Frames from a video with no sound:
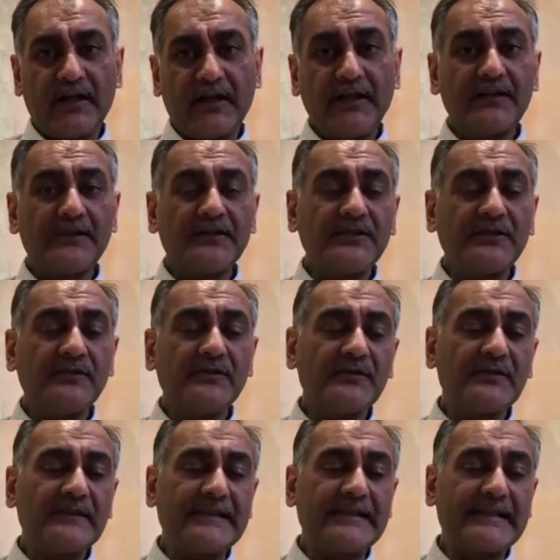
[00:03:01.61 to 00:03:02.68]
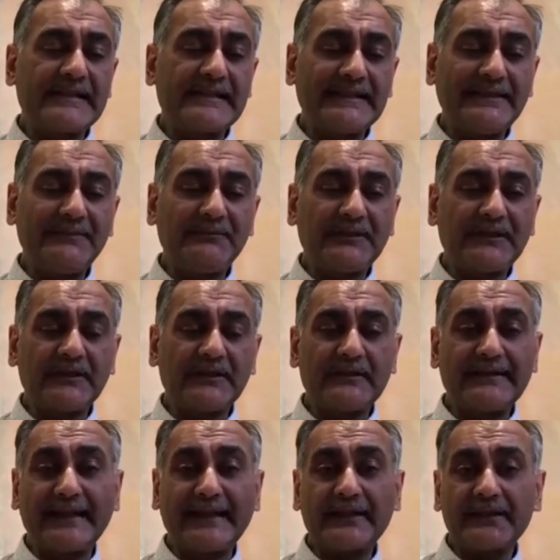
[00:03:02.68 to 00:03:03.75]
either due to the
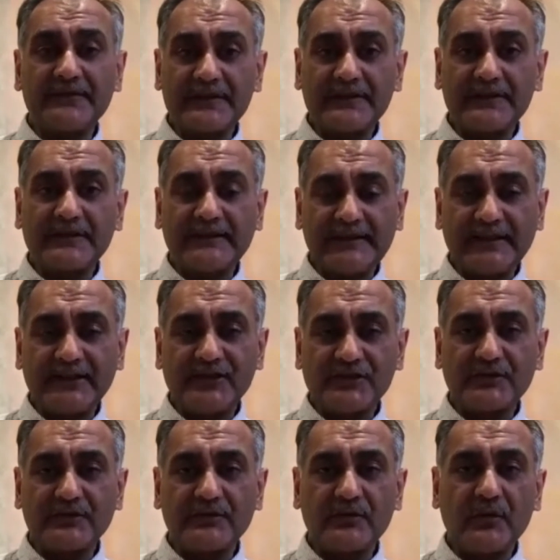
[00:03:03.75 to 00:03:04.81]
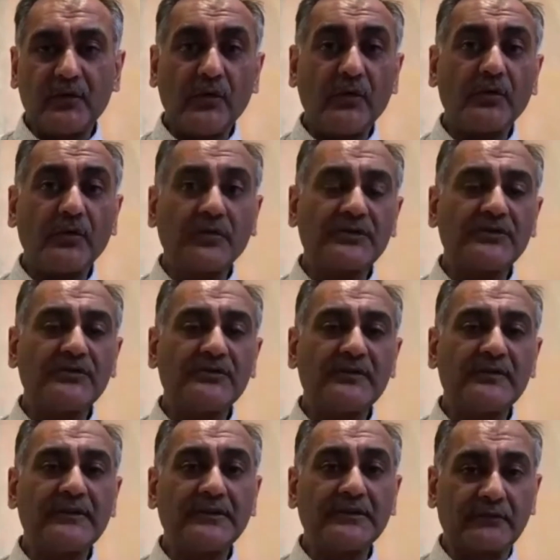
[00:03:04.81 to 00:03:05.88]
ischemia, lack of circulation, or due to
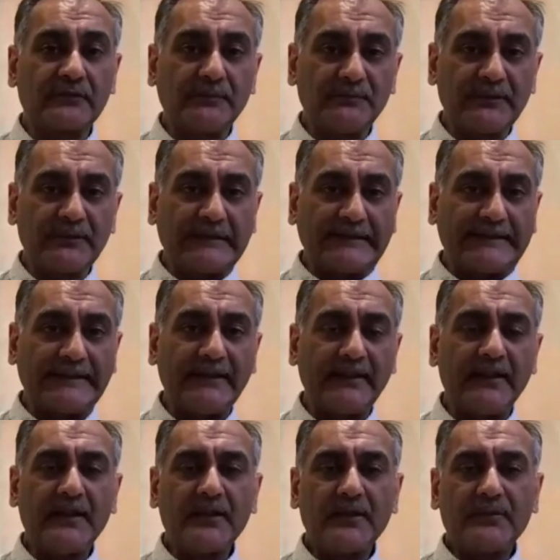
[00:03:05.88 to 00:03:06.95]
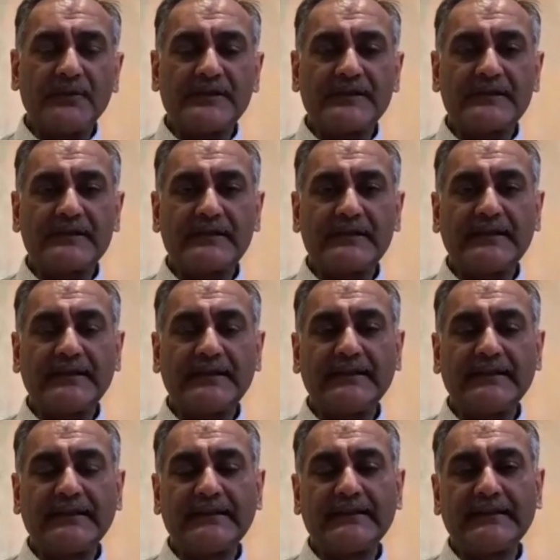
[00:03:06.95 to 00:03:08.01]
the neuropathy, which is the
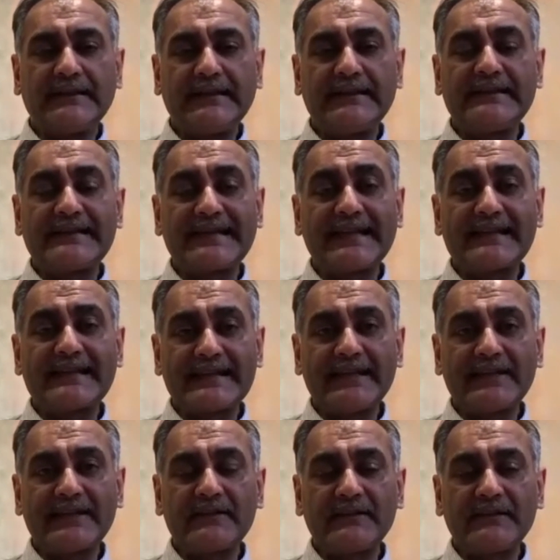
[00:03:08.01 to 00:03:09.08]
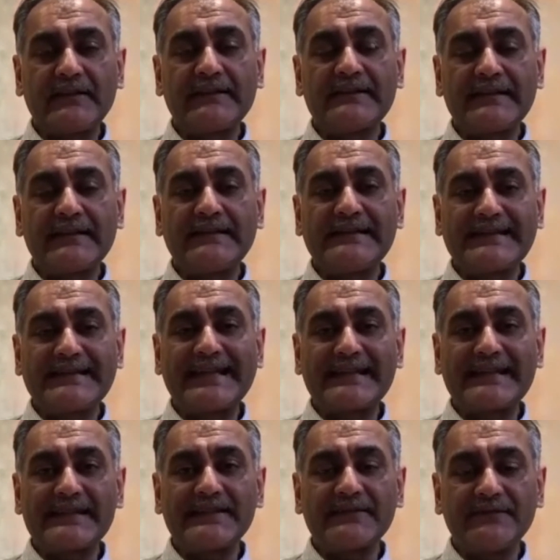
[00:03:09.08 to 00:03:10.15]

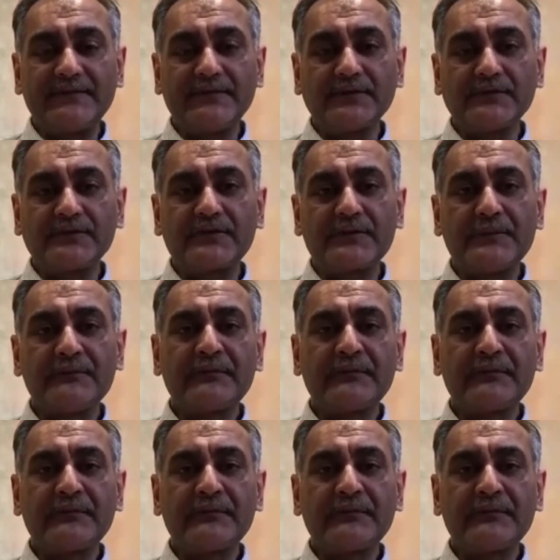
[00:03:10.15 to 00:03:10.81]
insensitive foot,